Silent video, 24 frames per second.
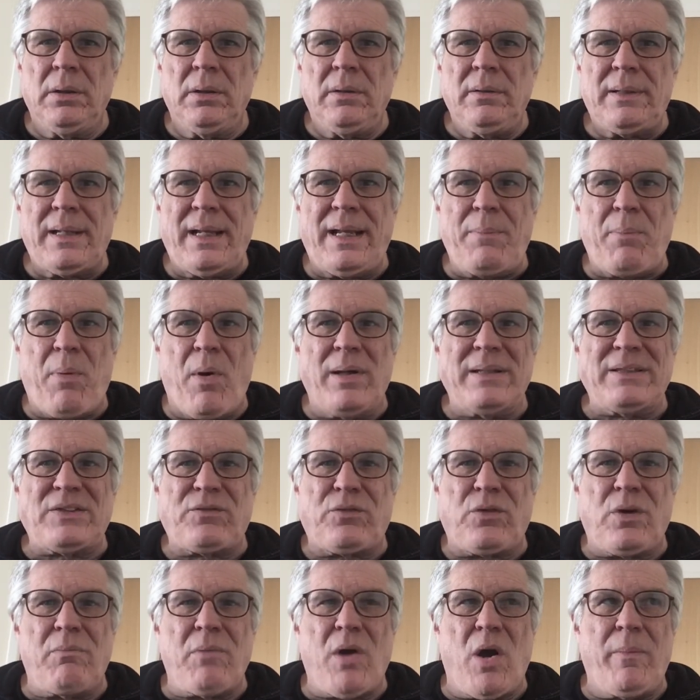Then he paused
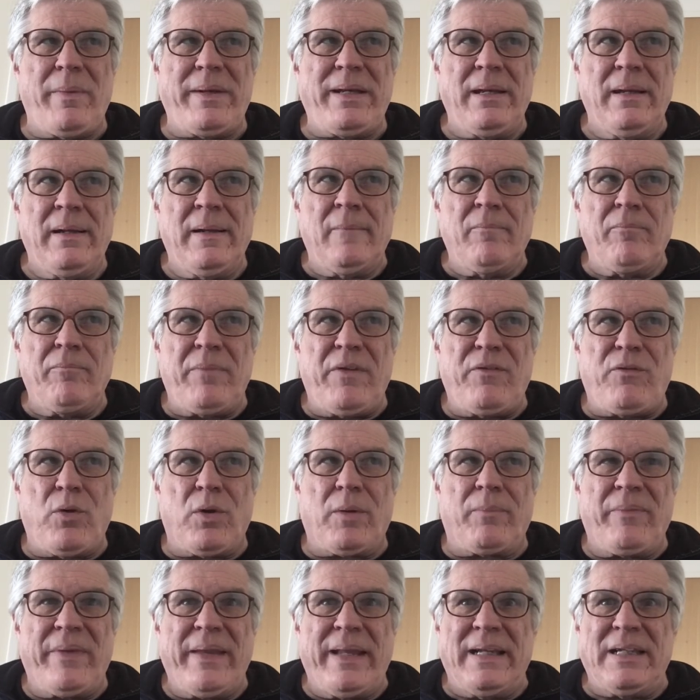for a moment
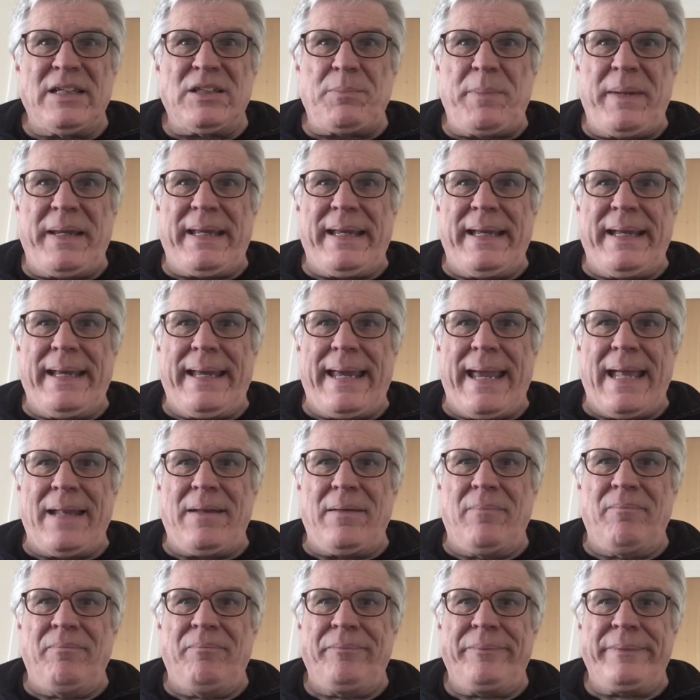before speaking
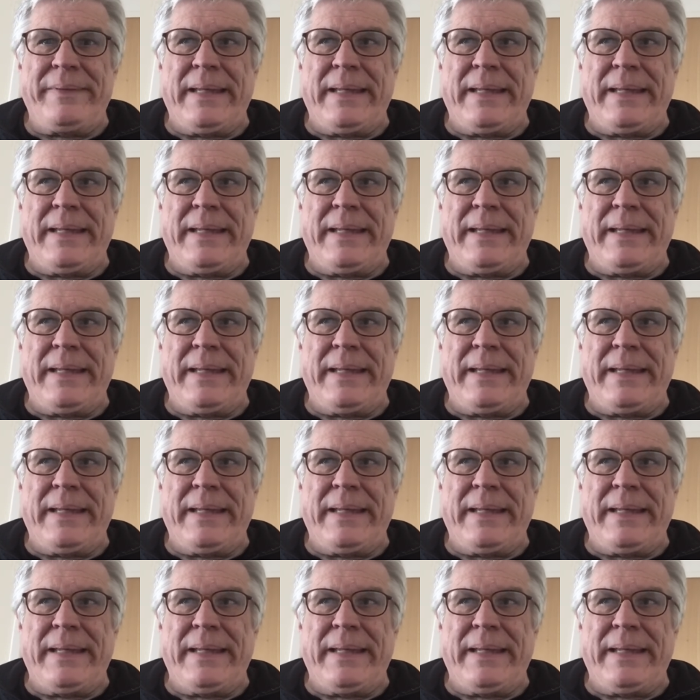again.